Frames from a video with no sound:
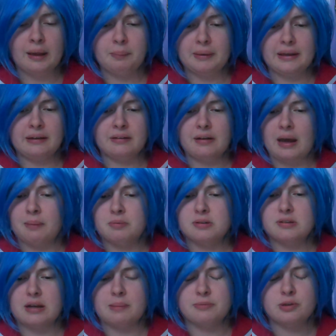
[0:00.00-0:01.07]
I mean, I'm
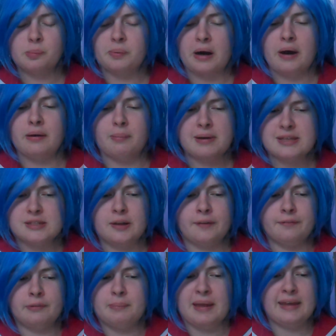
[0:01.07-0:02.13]
just, I'm so proud of
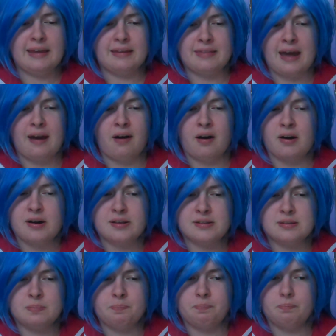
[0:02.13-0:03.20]
myself for making that
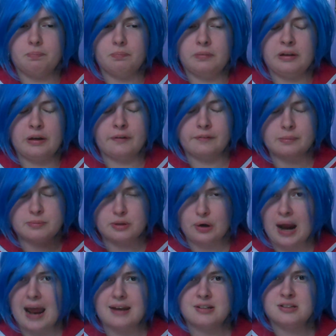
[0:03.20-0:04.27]
harness, you know, from
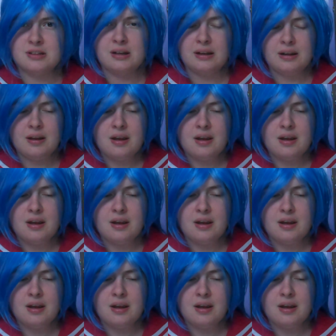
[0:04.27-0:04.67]
scratch.